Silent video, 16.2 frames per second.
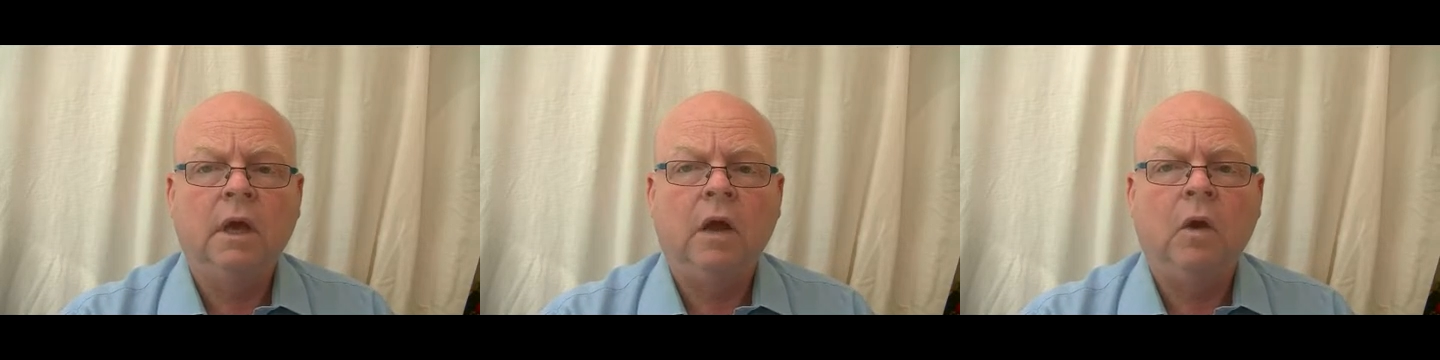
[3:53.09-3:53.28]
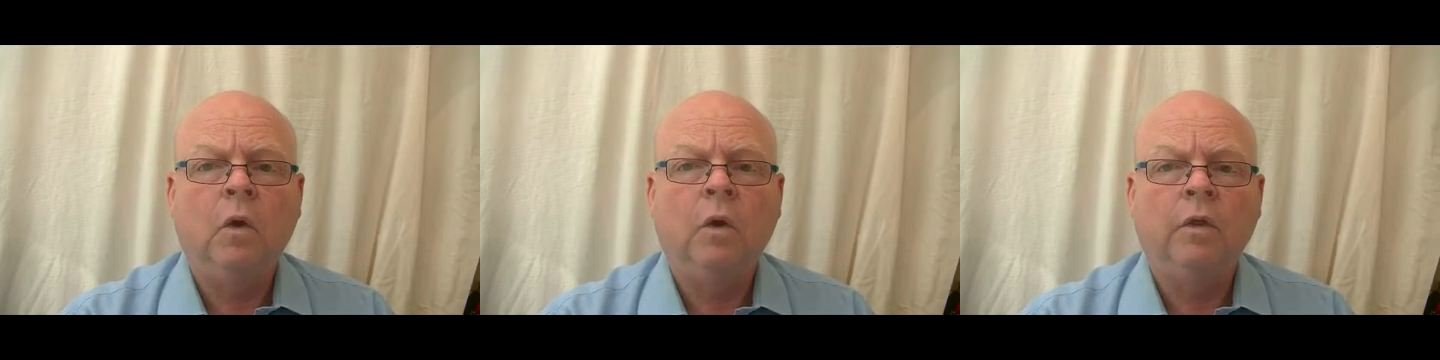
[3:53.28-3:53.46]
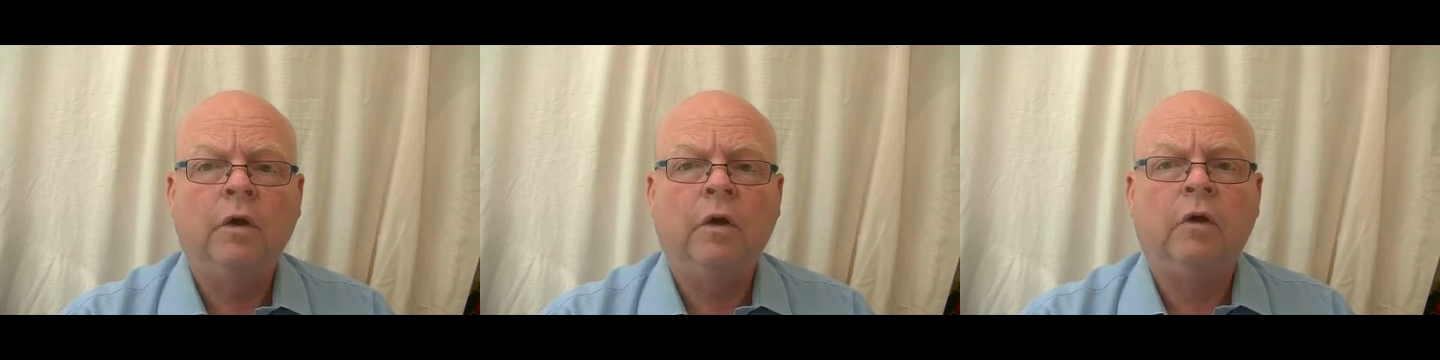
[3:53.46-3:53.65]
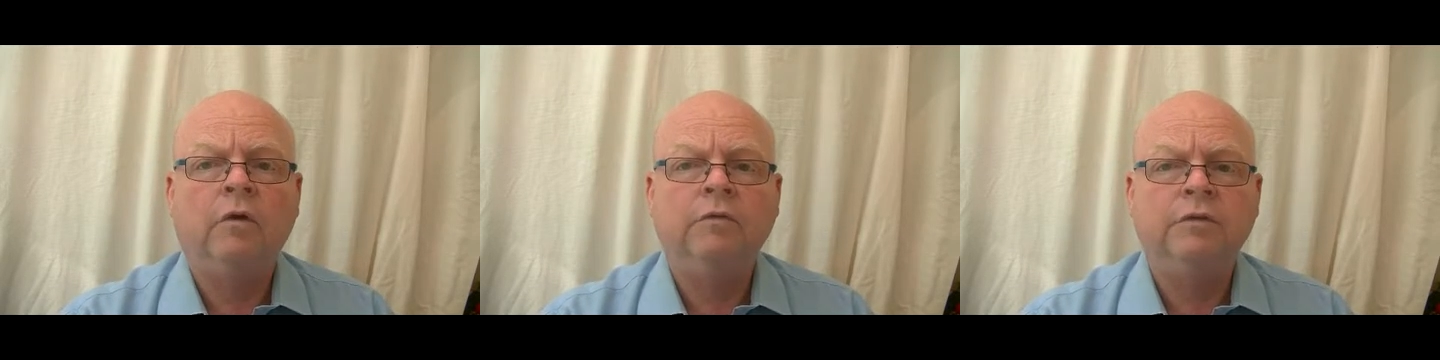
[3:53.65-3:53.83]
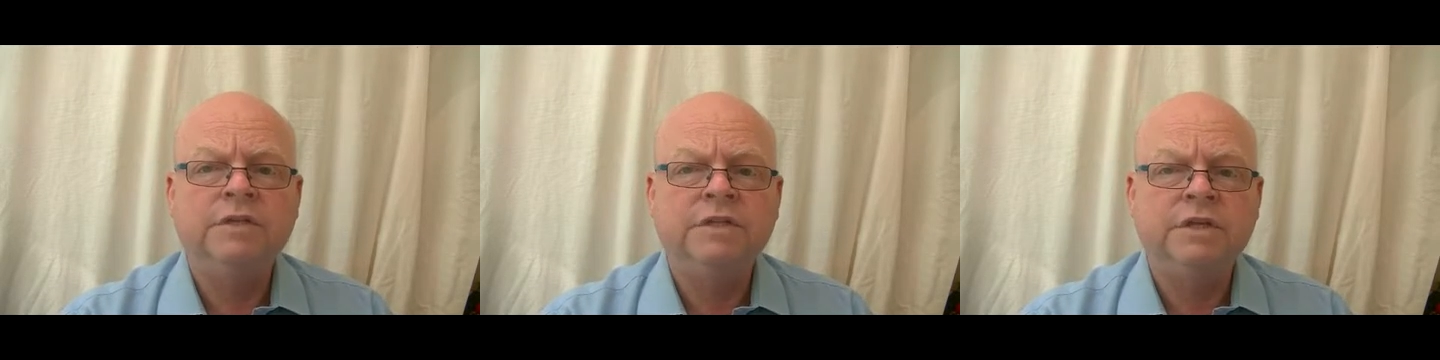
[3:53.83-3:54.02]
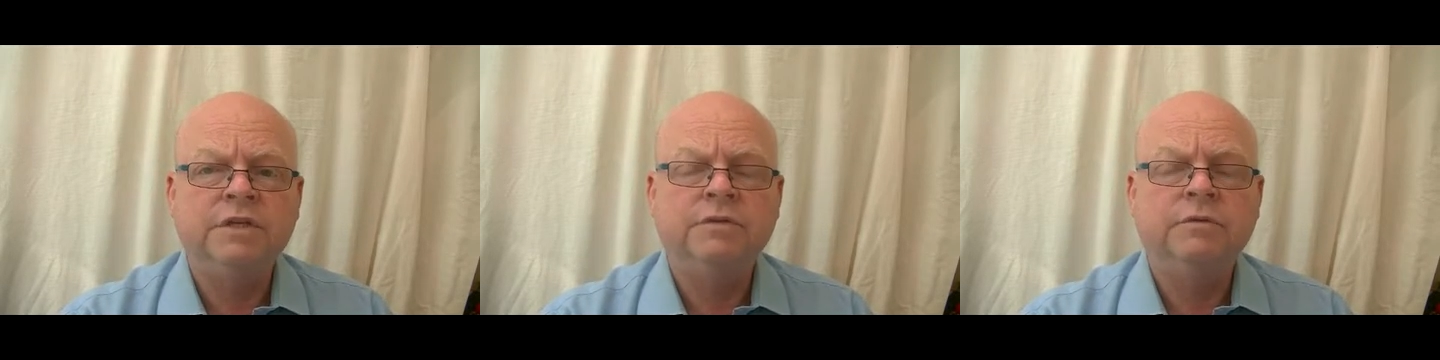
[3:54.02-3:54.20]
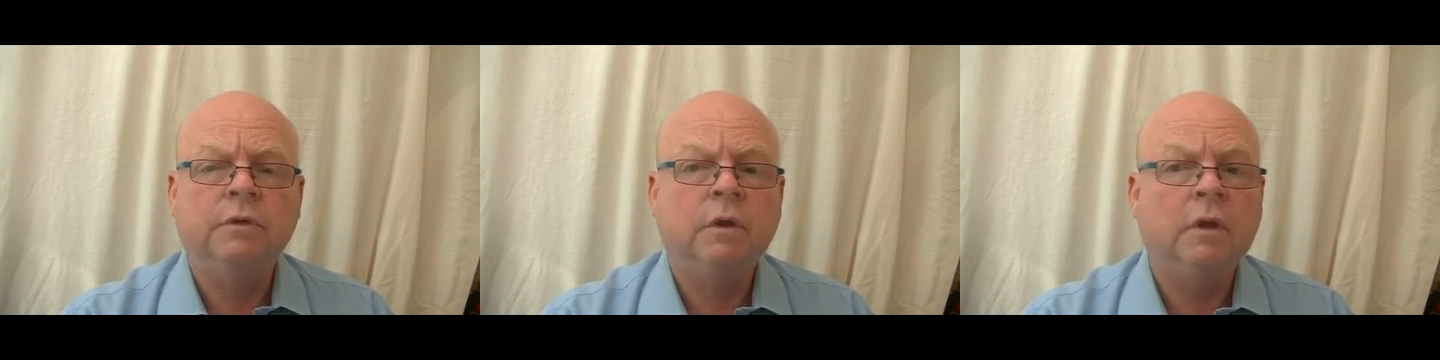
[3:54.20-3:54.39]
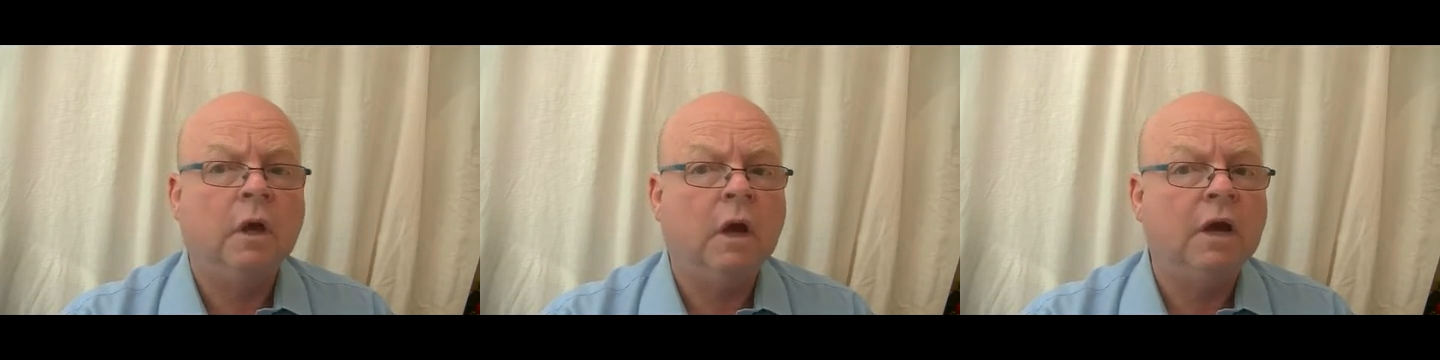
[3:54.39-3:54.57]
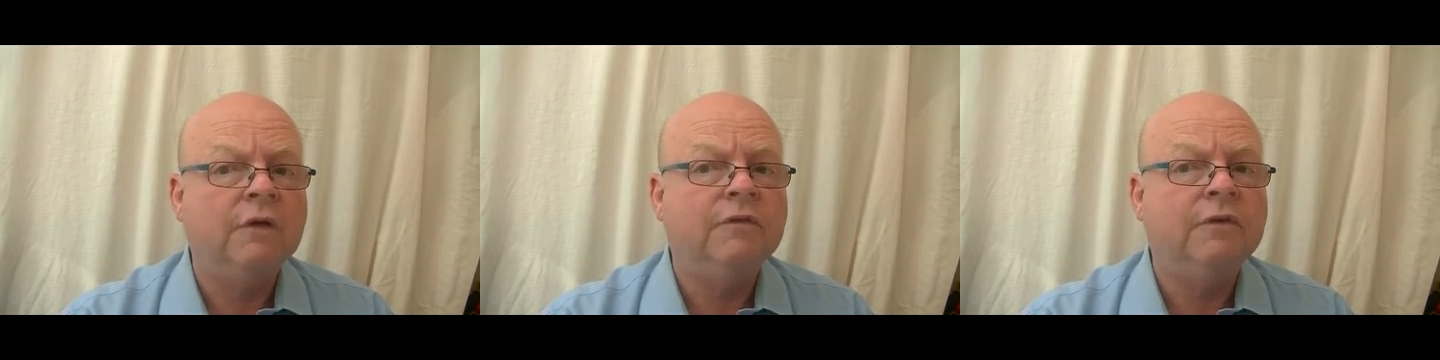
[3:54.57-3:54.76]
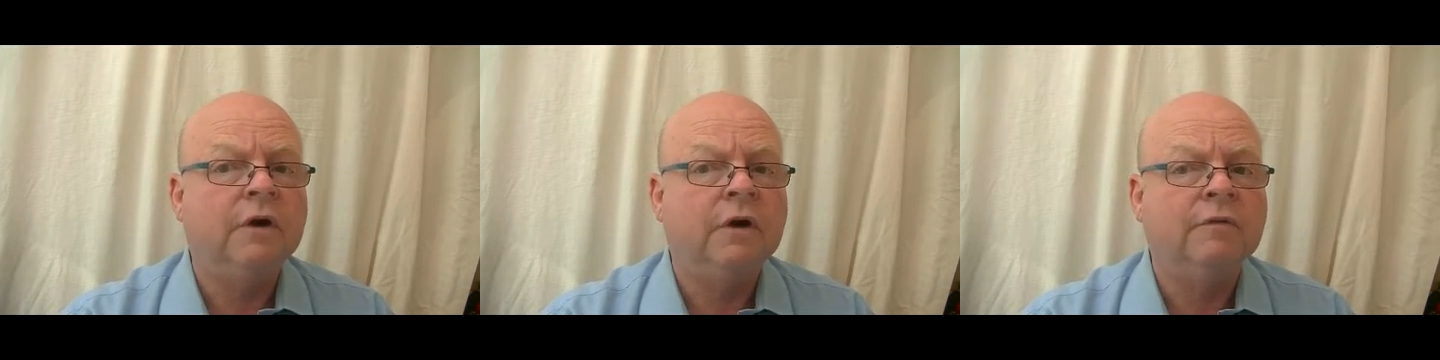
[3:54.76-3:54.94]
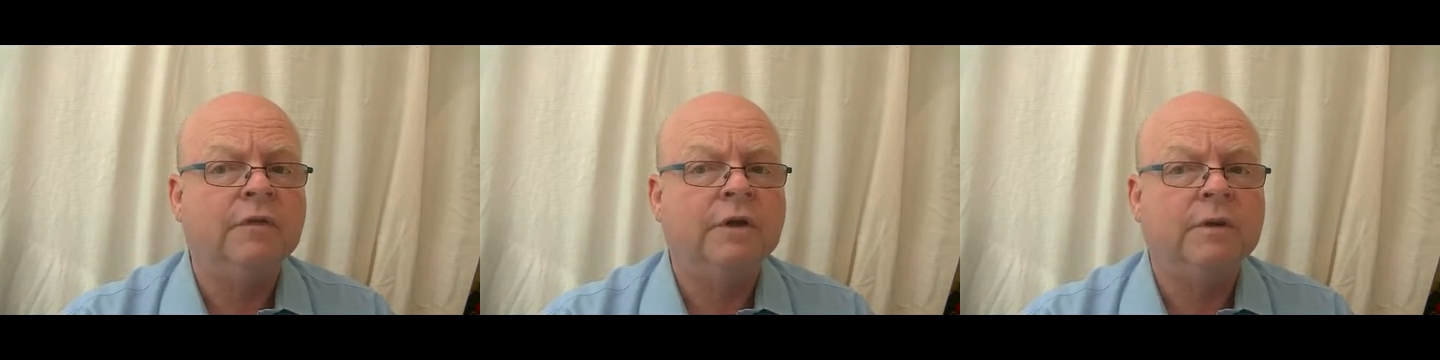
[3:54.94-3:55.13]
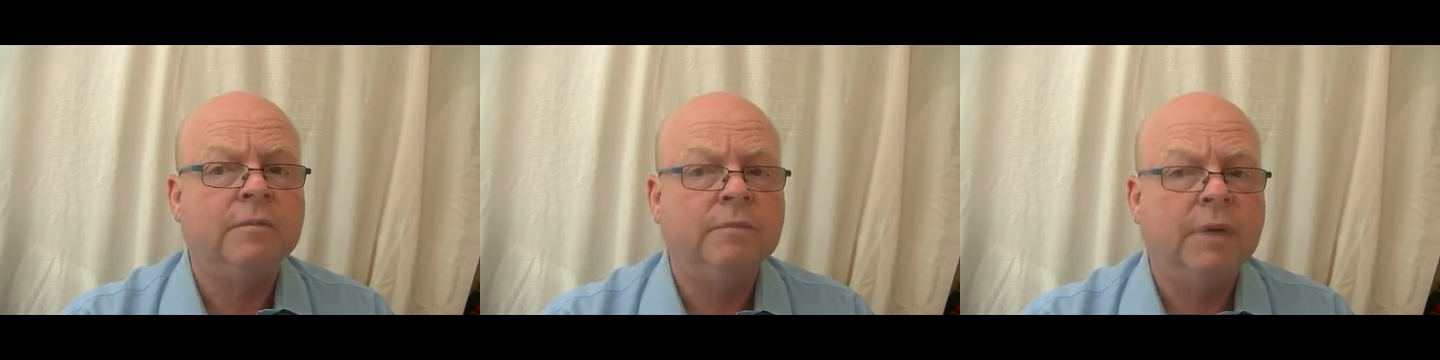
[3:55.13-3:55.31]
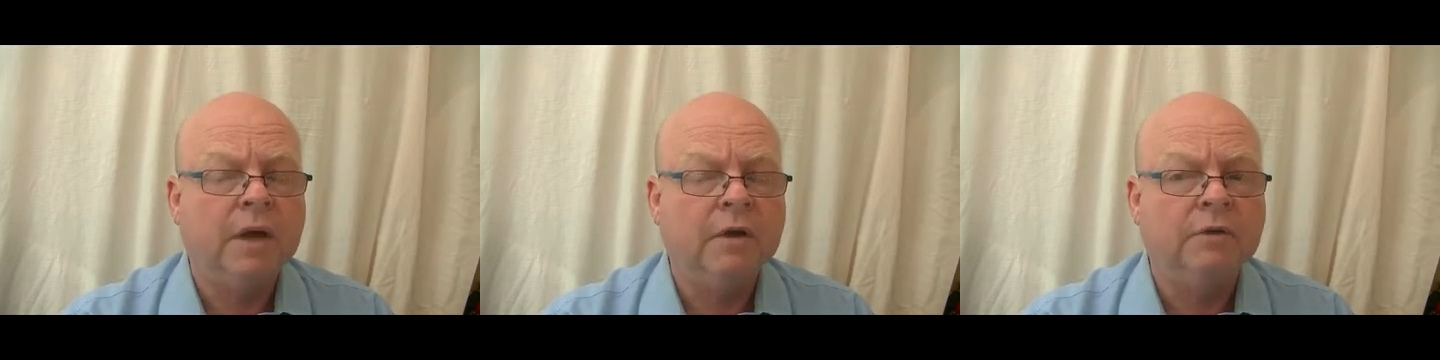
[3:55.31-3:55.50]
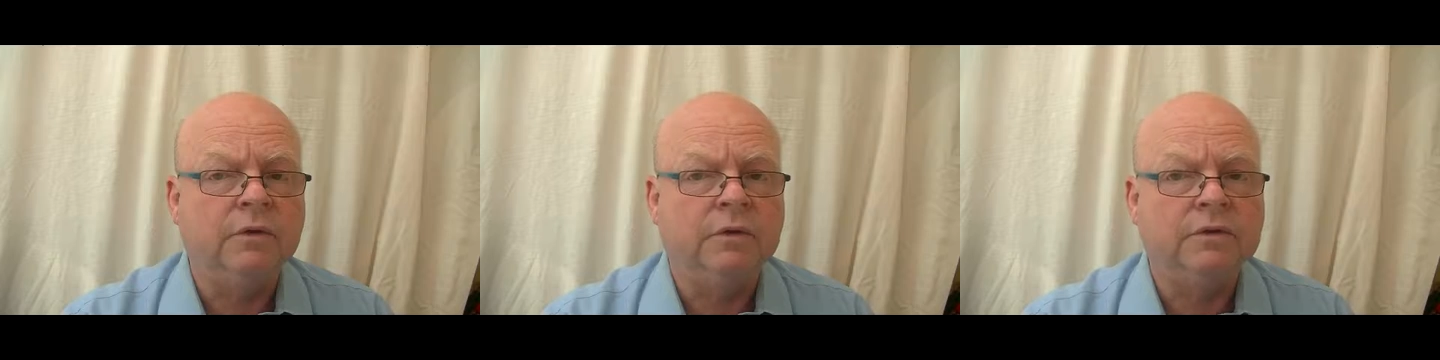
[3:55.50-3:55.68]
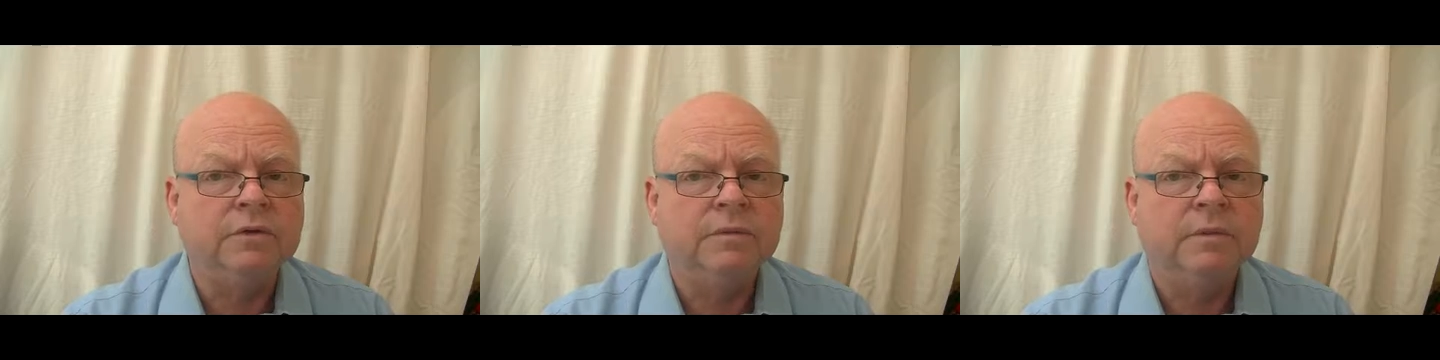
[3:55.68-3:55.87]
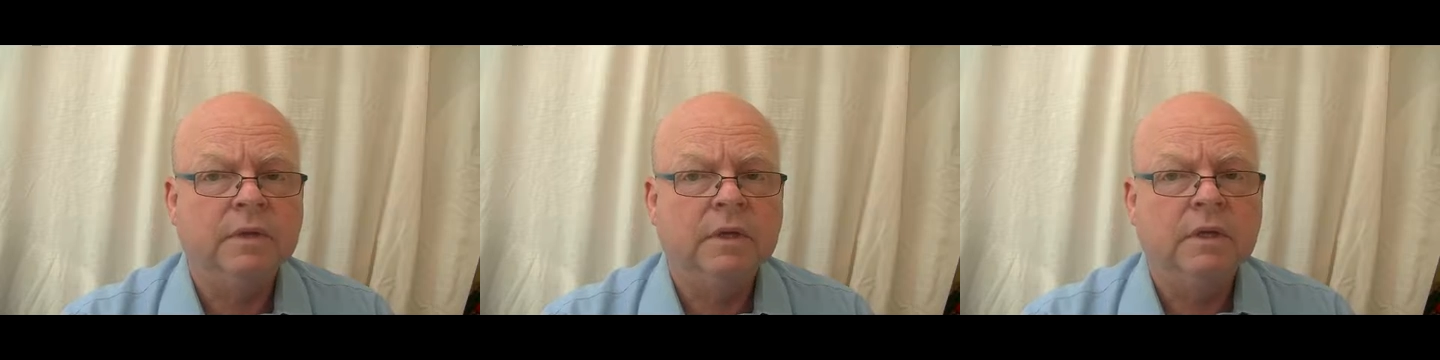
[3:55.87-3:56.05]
or the residual life of the component.